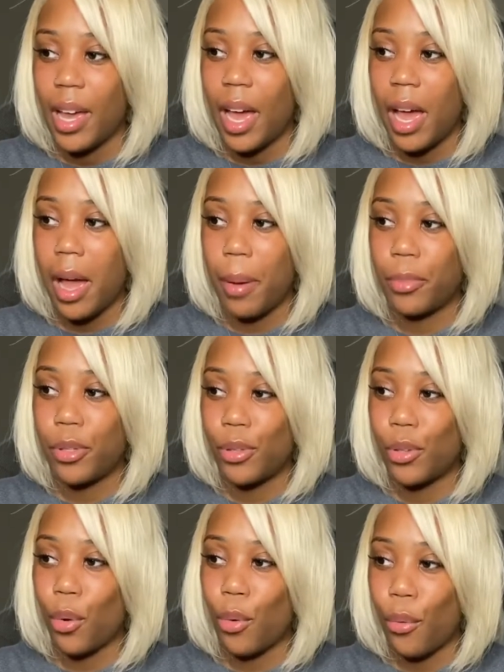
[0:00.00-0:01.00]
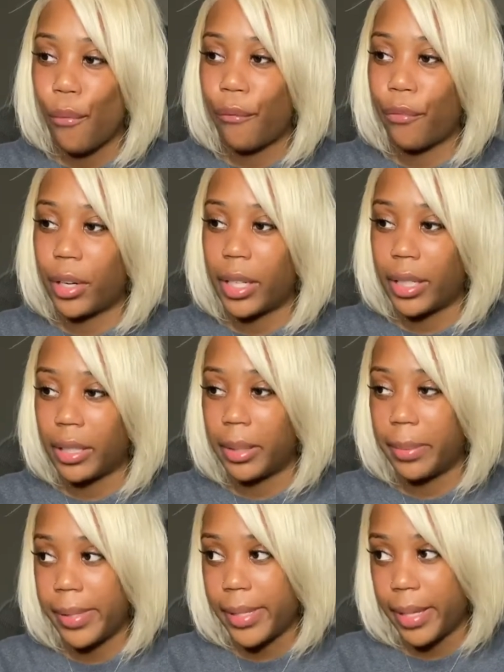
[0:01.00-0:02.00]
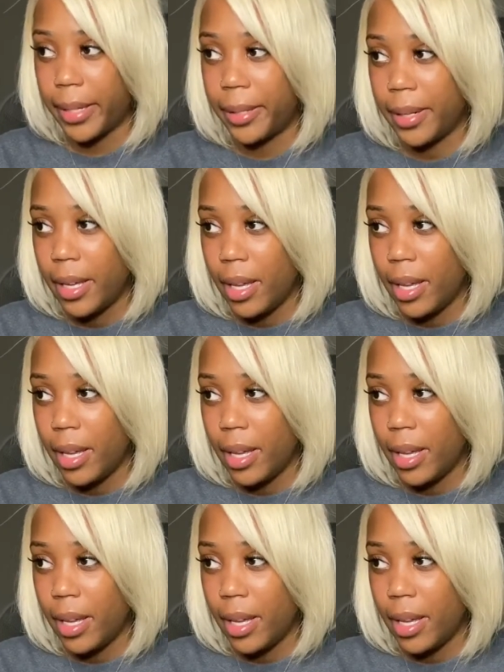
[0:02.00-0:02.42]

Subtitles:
I'm so freaking upset.